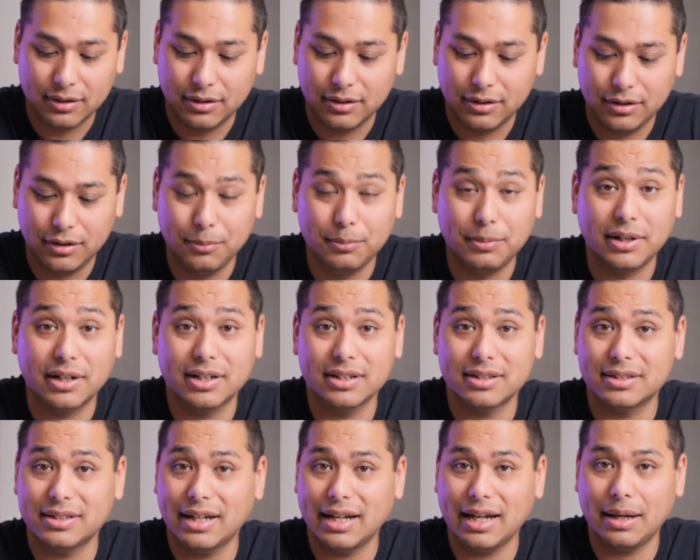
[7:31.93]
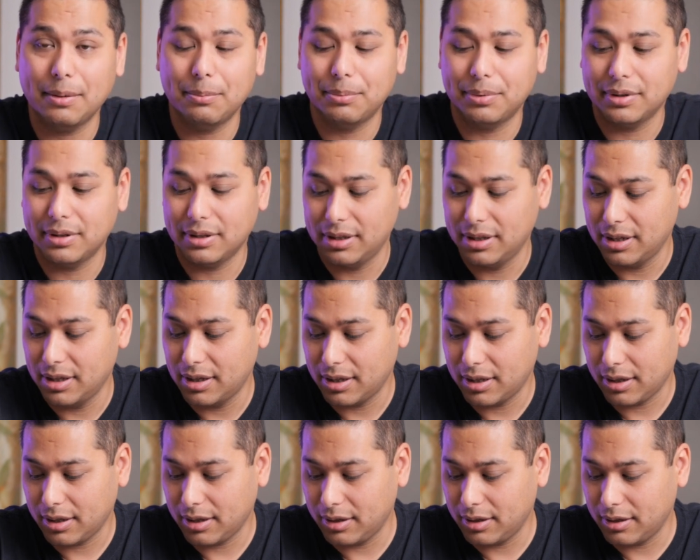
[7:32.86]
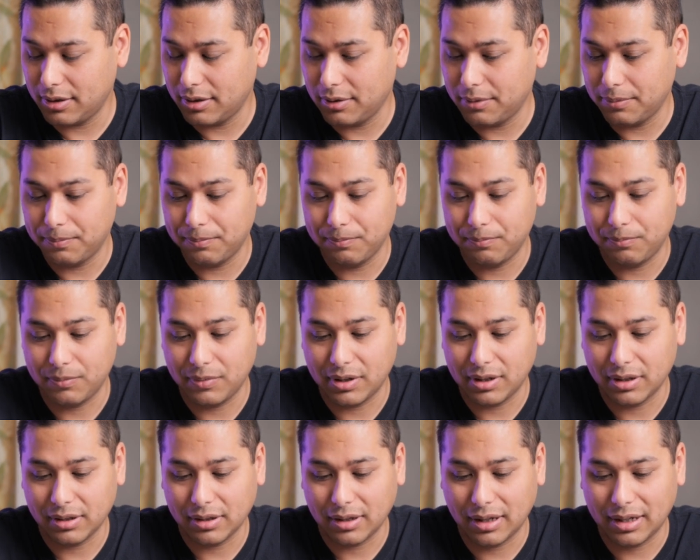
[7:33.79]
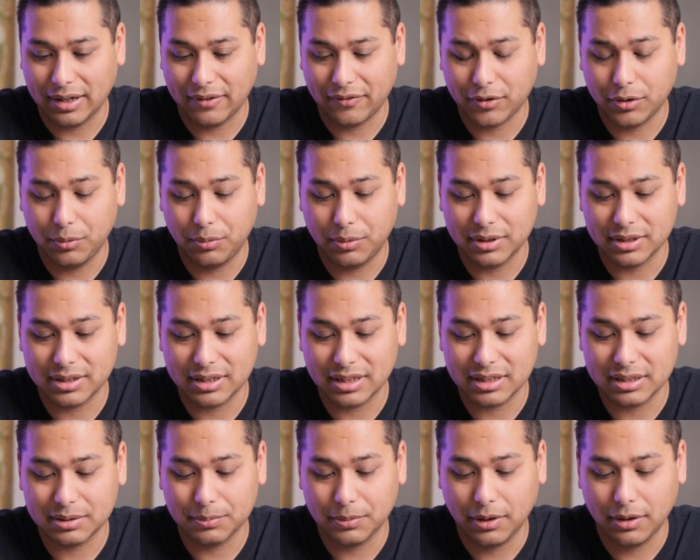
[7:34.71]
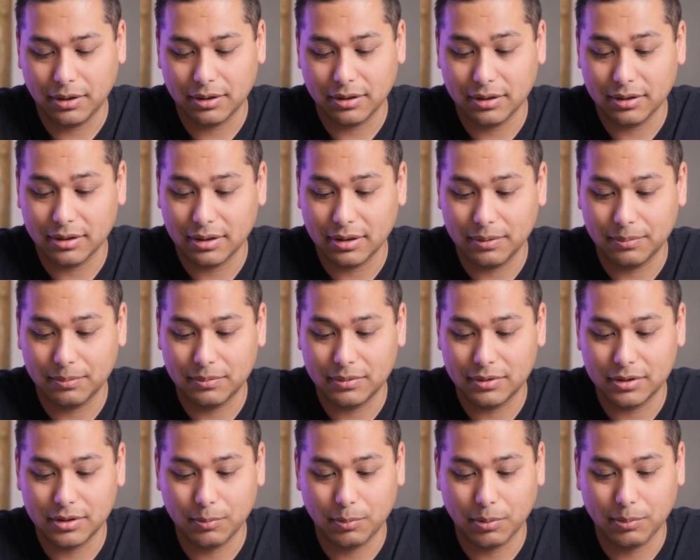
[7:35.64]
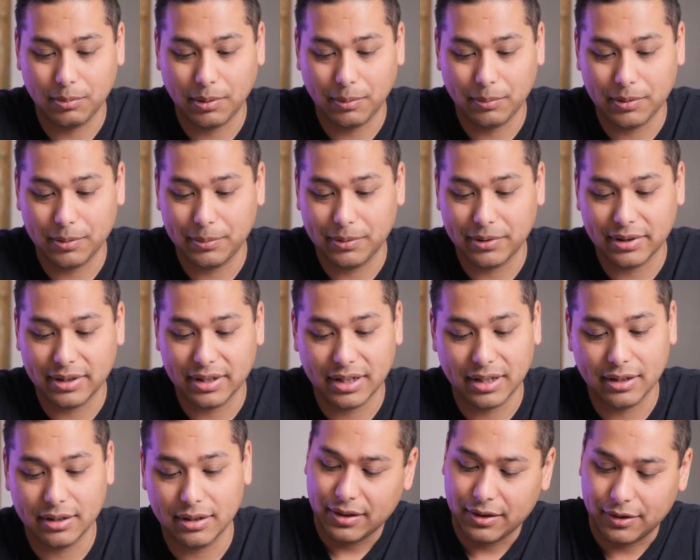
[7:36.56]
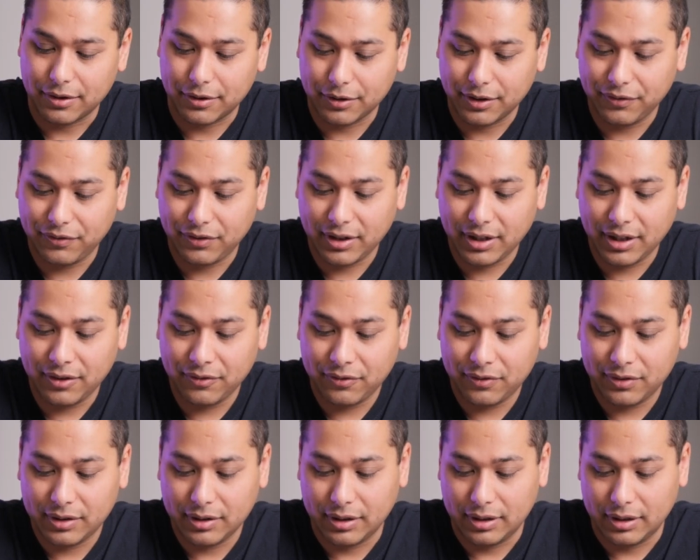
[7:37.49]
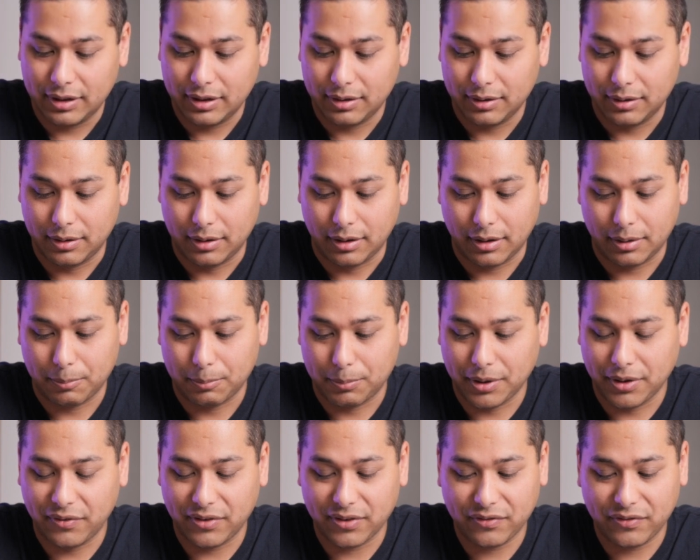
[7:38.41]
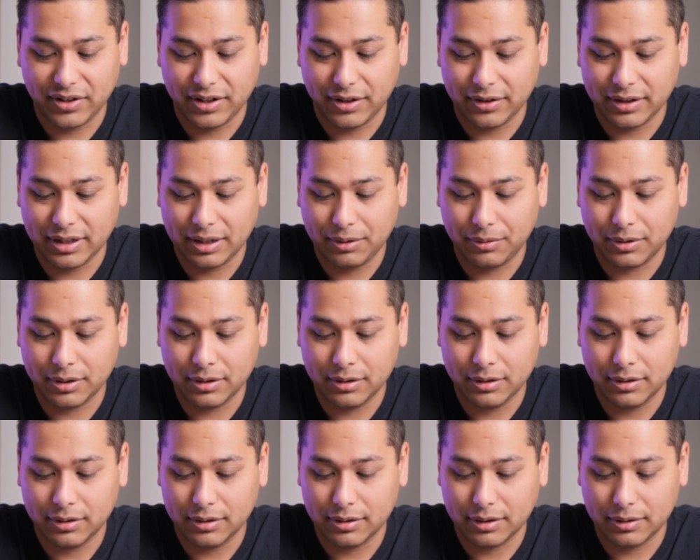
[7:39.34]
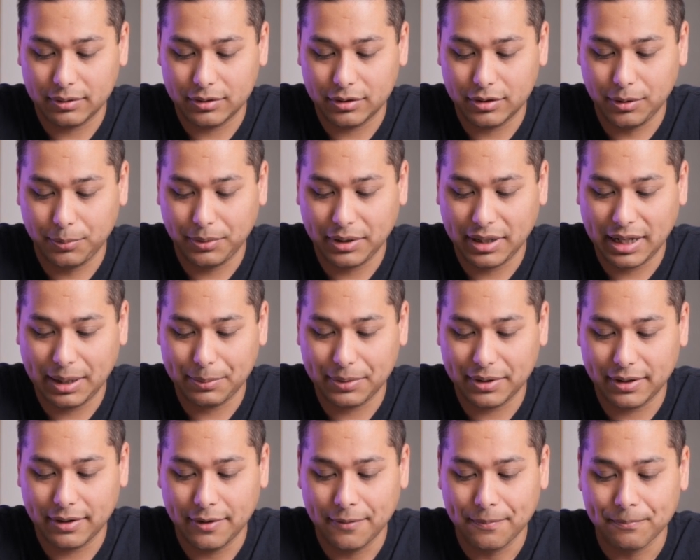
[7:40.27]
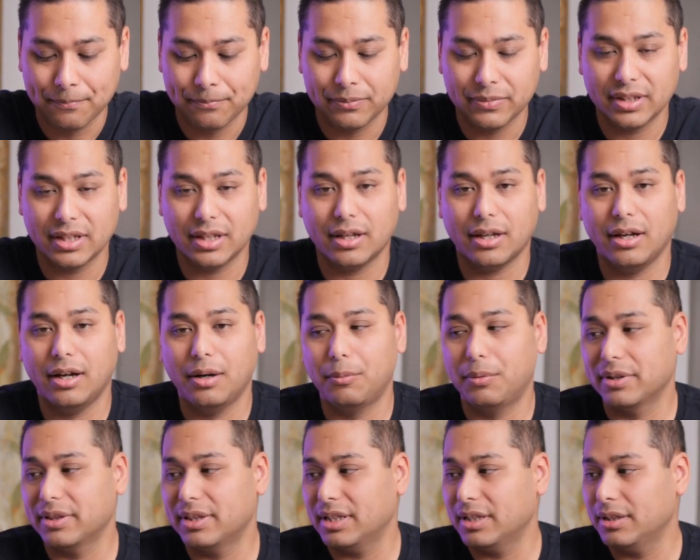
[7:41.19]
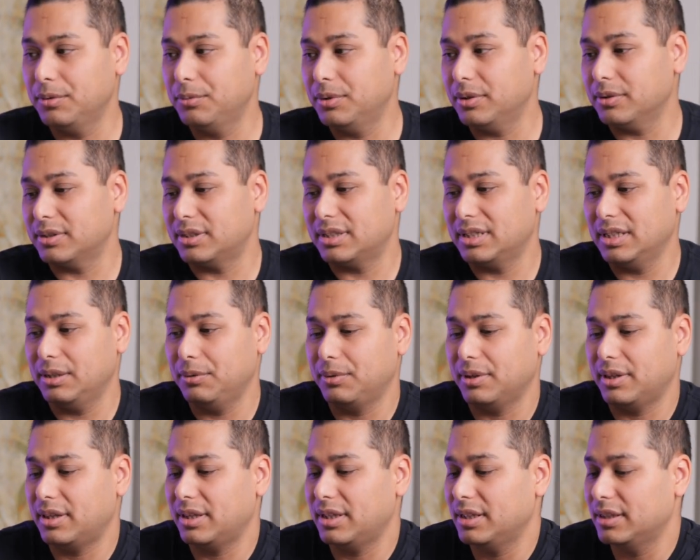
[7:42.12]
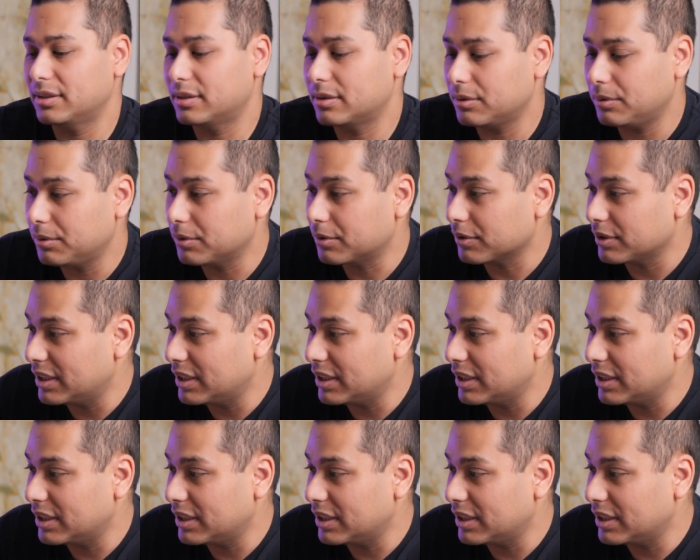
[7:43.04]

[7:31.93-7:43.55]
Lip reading: humongous gap. I'd have to go one size smaller. I'm super bummed about that. The 35, perfect fit on that one. Super happy. One thing you will see with these older